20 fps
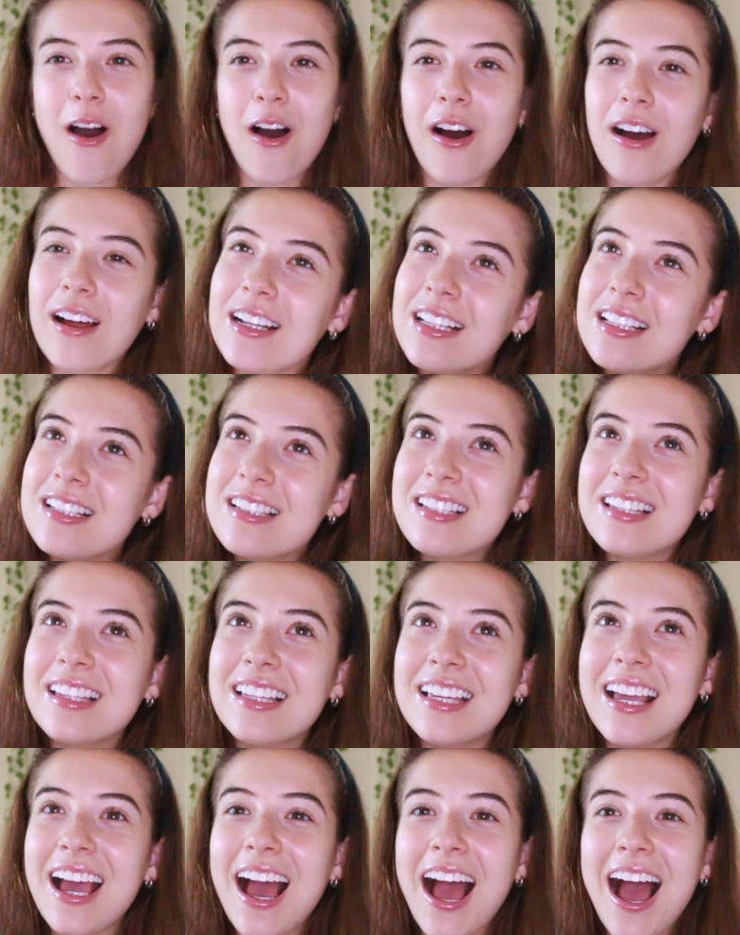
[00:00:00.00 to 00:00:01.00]

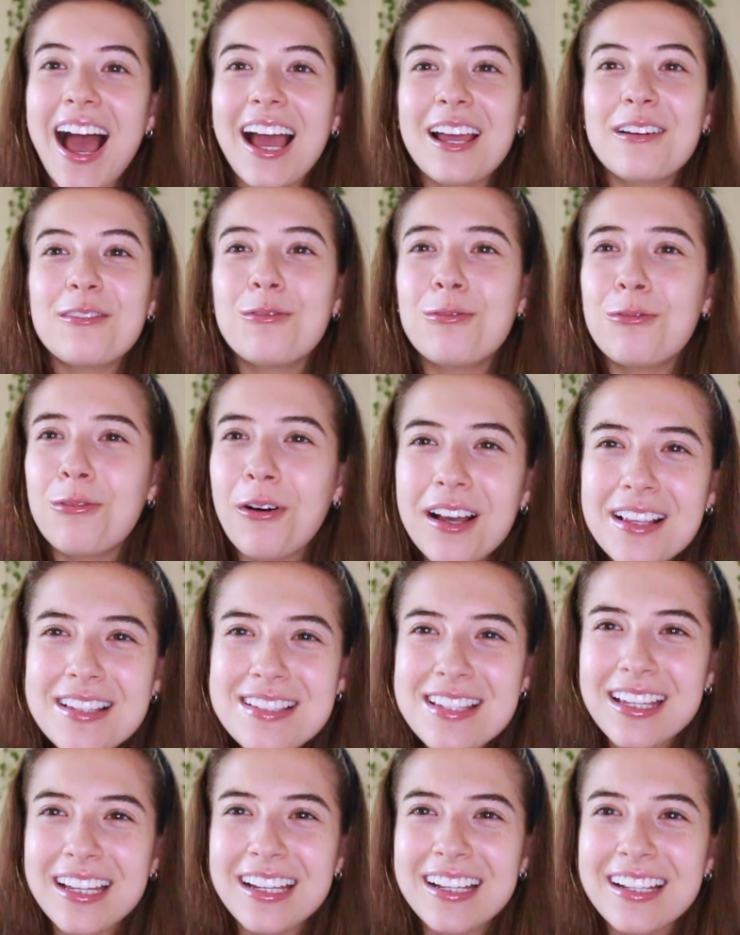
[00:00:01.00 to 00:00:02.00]
Honestly, I
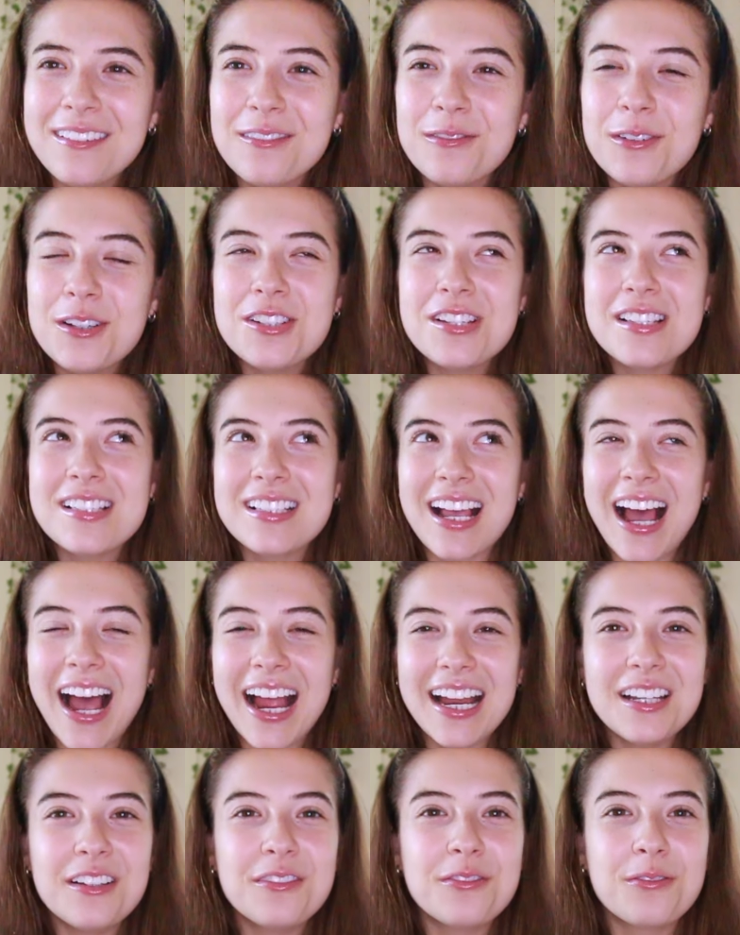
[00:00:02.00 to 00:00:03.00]
wasn't, which is
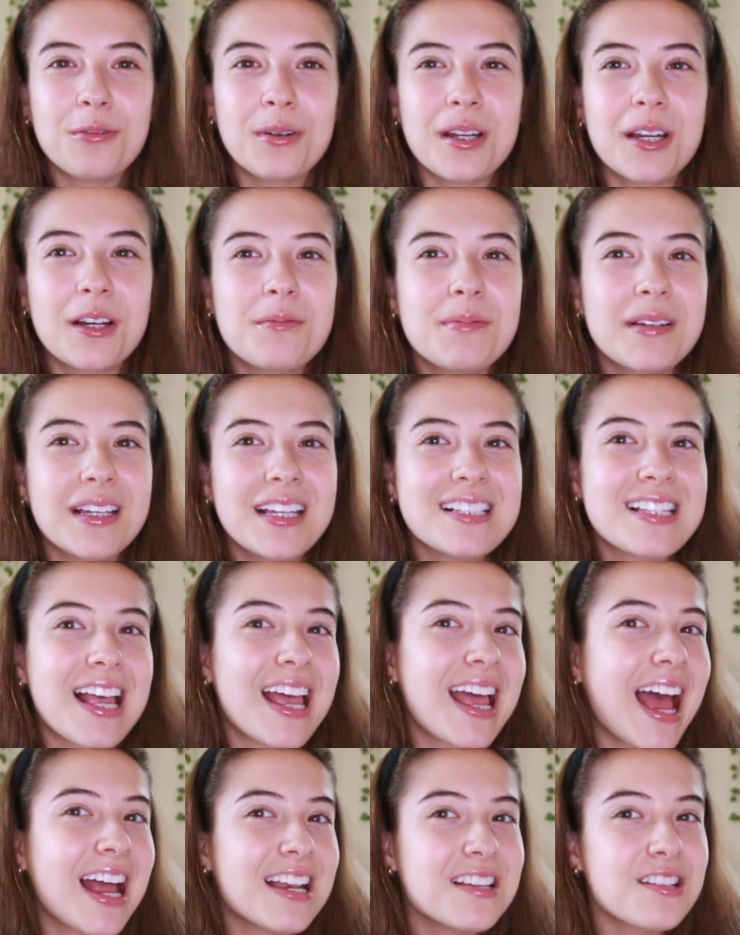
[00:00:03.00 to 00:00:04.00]
kind of weird because I
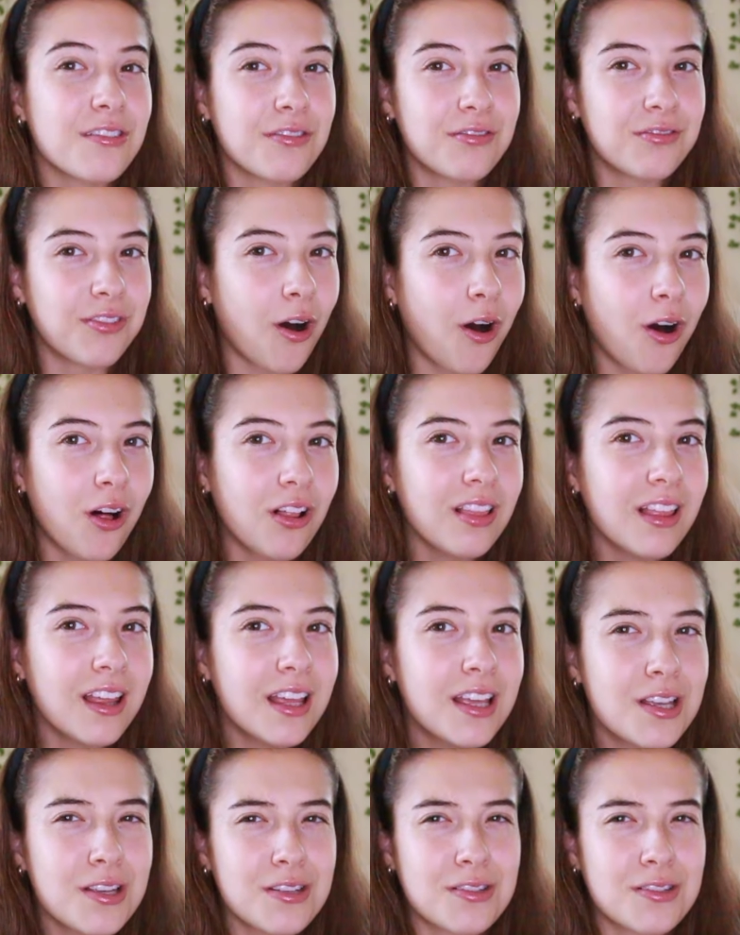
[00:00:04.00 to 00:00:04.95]
had to fall.